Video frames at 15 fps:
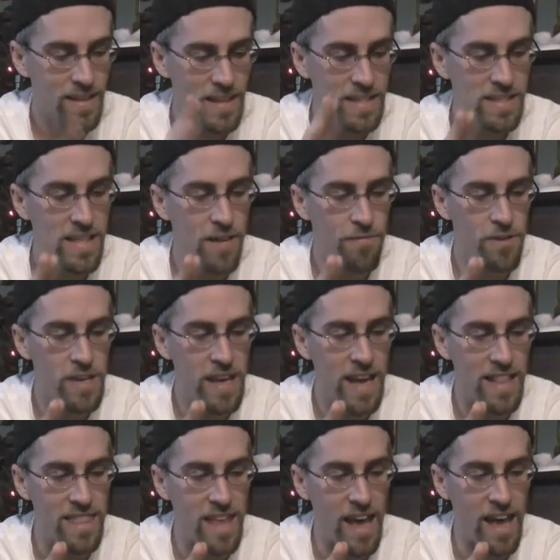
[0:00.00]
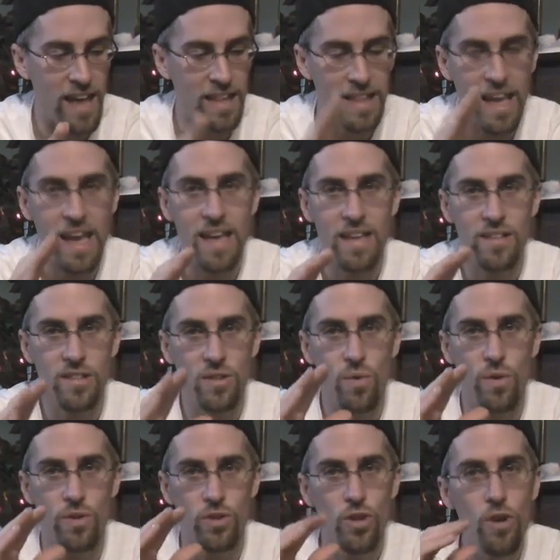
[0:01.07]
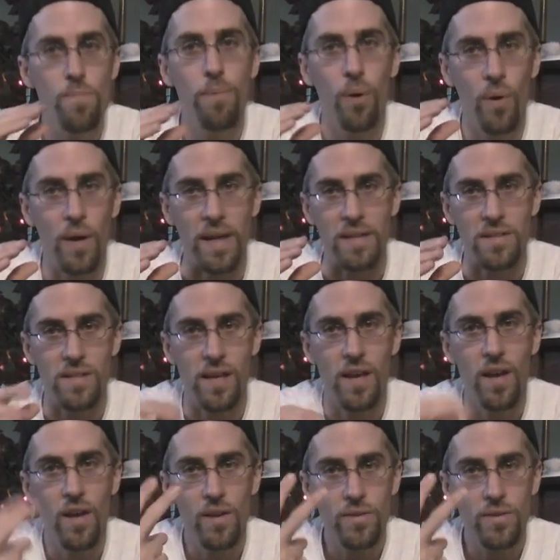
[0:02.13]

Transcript: let's not forget that Atlanta scored 2 points.